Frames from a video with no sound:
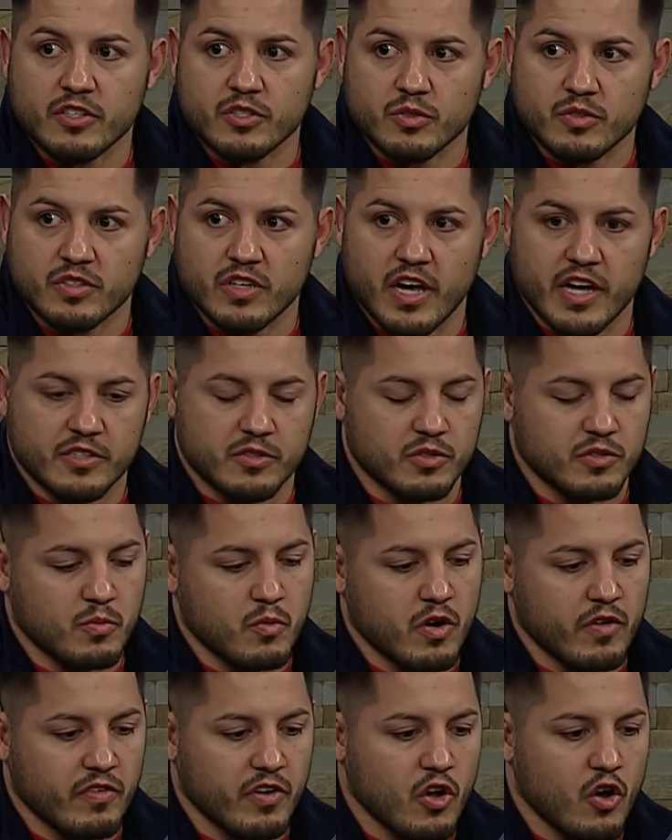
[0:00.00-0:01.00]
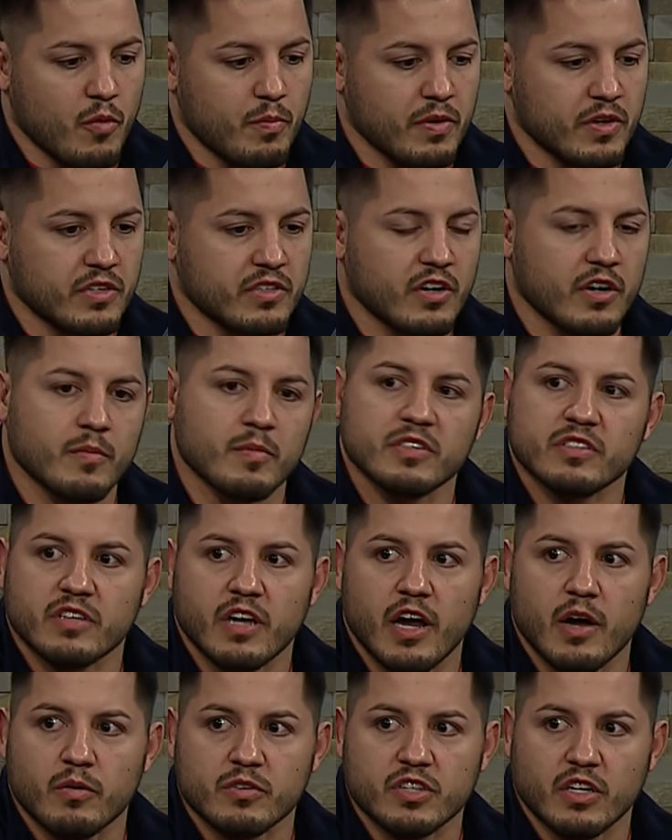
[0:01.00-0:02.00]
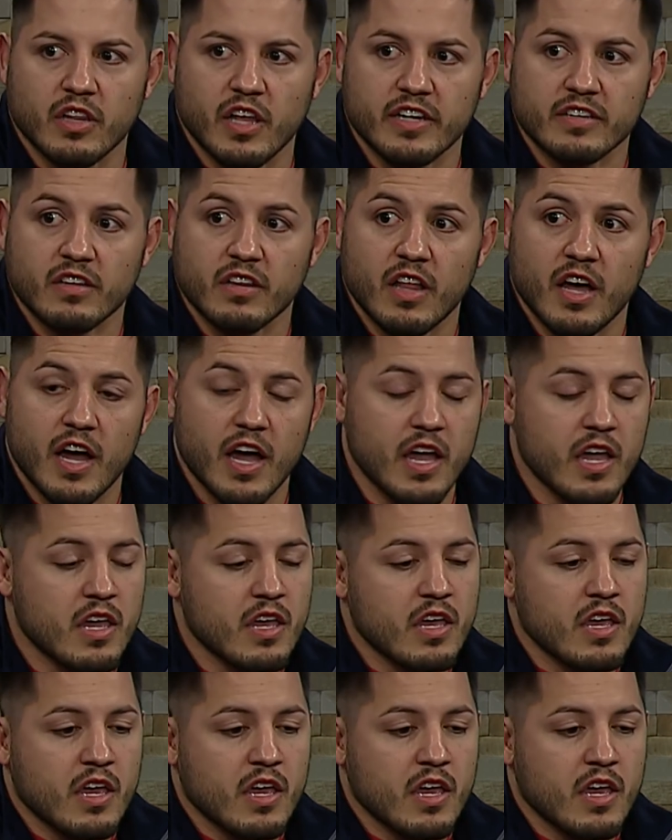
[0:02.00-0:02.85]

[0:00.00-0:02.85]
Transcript: It was nice. It was more of an open tournament style, which I liked a lot.